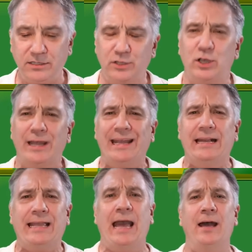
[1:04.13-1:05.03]
is
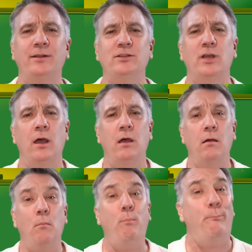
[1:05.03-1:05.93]
in Canada's
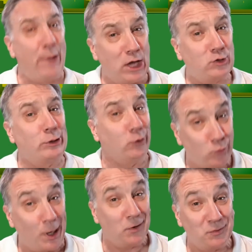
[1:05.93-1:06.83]
best
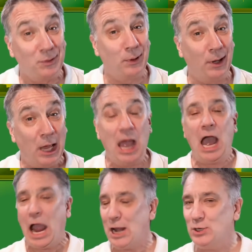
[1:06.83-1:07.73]
interest.
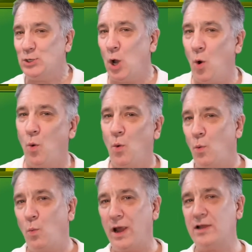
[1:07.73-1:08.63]
And you know,
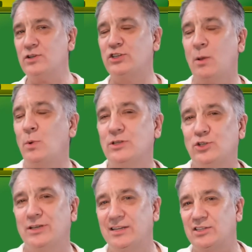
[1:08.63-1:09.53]
when someone
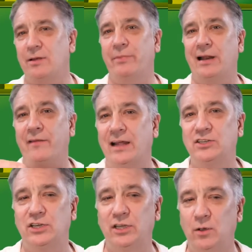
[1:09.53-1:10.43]
says something like that
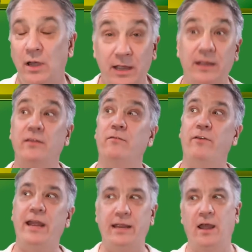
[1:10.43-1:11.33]
to you in
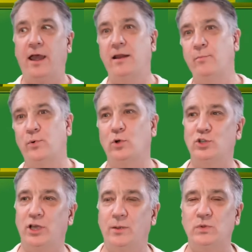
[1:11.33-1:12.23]
vague and in broad
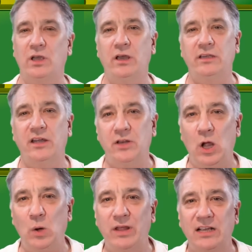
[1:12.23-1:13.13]
terms, you
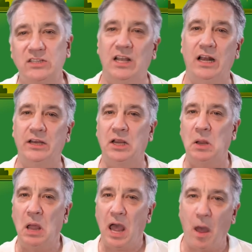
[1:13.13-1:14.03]
know they're selling
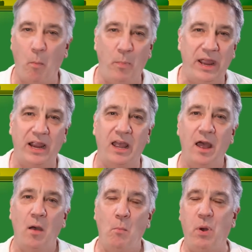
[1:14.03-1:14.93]
you a big
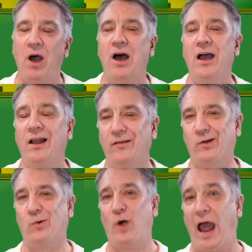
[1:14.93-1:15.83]
pile of
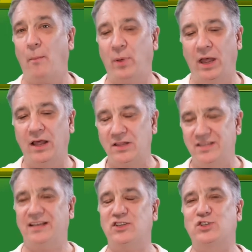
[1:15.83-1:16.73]
crap.
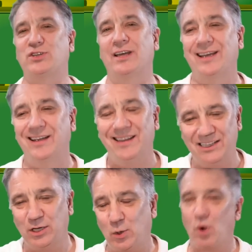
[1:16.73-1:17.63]
This
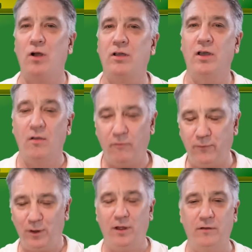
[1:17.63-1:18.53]
is a crock
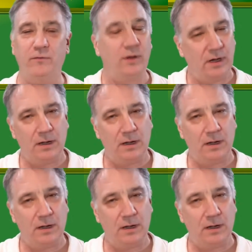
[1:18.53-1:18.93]
full of